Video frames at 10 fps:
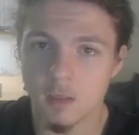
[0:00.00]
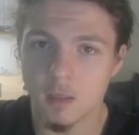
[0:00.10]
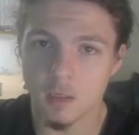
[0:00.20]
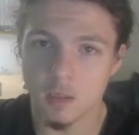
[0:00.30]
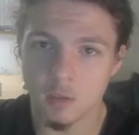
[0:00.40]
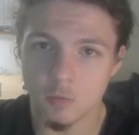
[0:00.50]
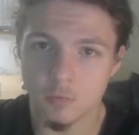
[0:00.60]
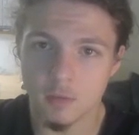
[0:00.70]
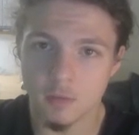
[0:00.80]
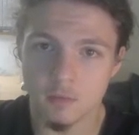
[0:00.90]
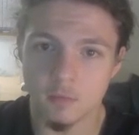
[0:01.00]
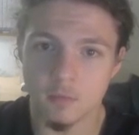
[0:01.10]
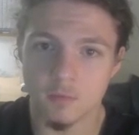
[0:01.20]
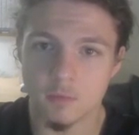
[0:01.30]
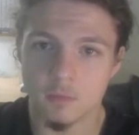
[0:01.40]
including
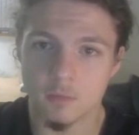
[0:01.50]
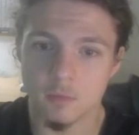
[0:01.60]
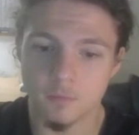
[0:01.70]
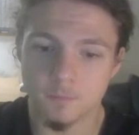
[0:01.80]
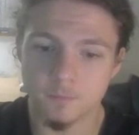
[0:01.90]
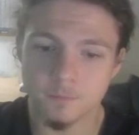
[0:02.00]
the